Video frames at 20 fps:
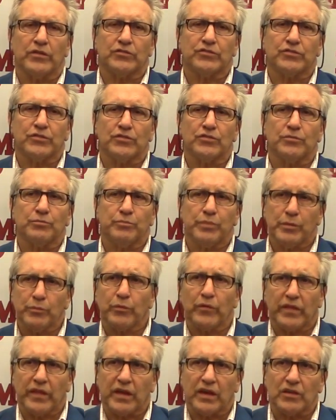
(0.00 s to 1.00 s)
It's just in
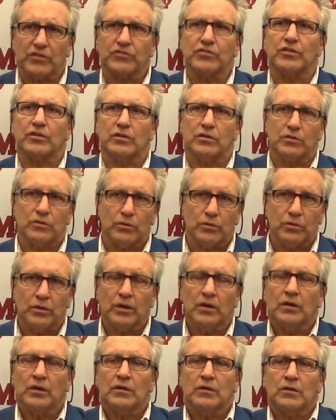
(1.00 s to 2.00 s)
people with angina who,
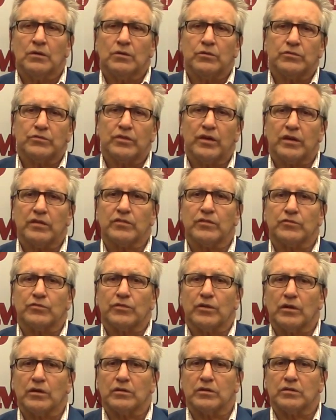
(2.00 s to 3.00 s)
who take the
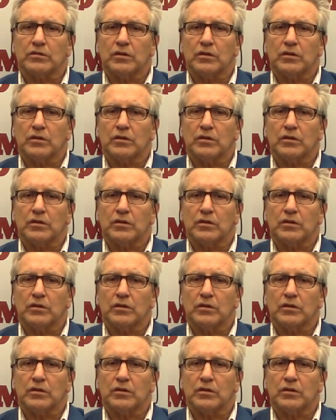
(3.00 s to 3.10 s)
drug,